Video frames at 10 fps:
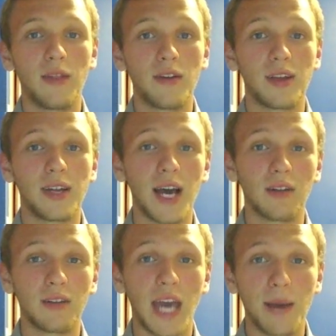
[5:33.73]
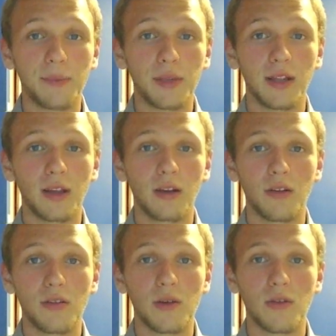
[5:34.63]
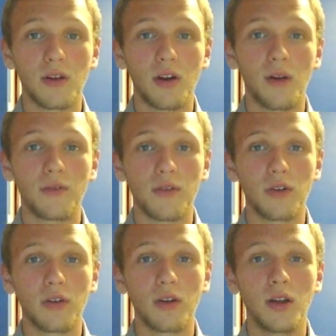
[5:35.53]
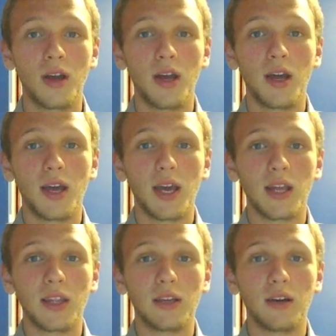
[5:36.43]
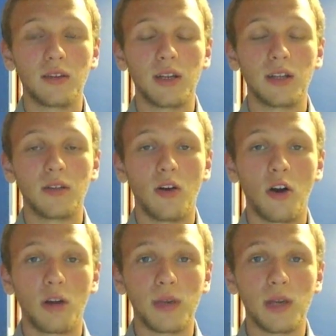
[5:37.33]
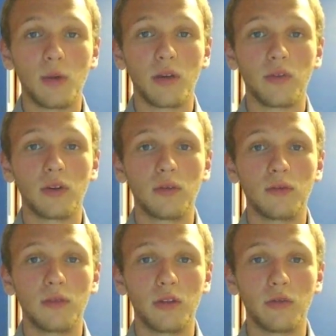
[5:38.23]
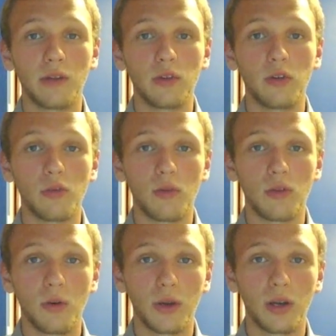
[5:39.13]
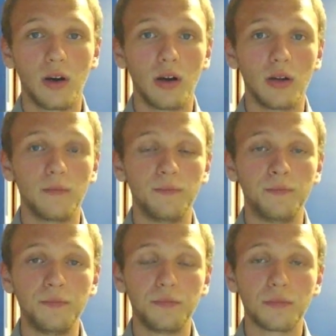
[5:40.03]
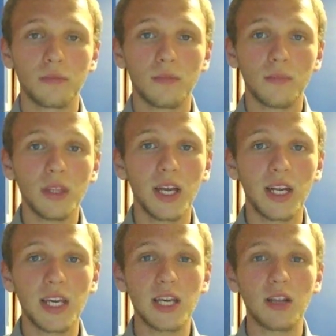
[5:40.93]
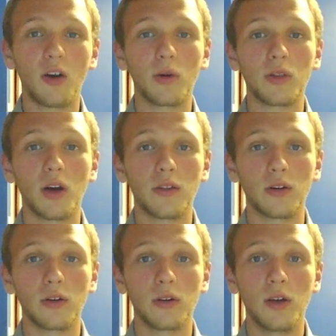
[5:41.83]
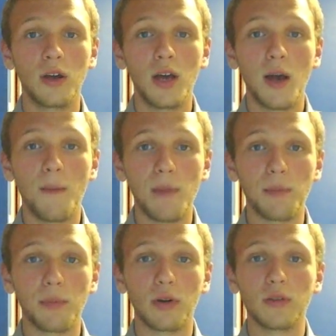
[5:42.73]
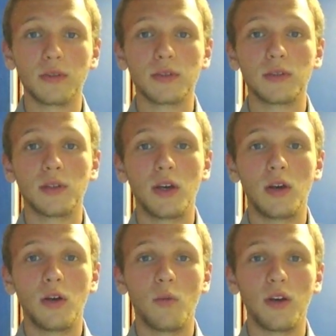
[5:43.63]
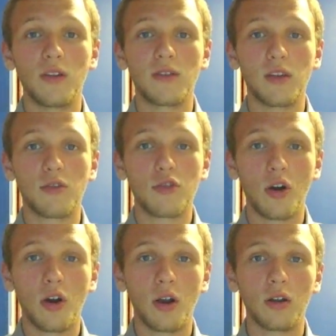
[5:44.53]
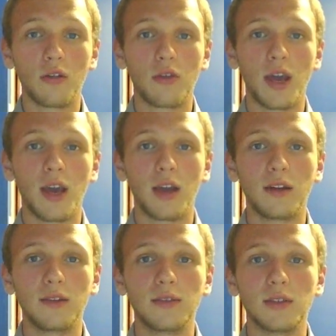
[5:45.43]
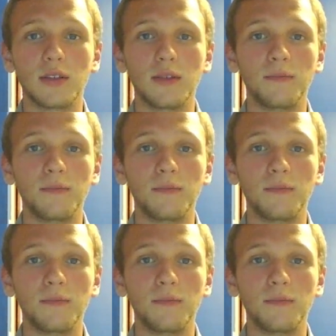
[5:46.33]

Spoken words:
there's a title captain in there because he was an officer in the Continental Army whenever the revolution was going on. And he, along with other members, was discharged, and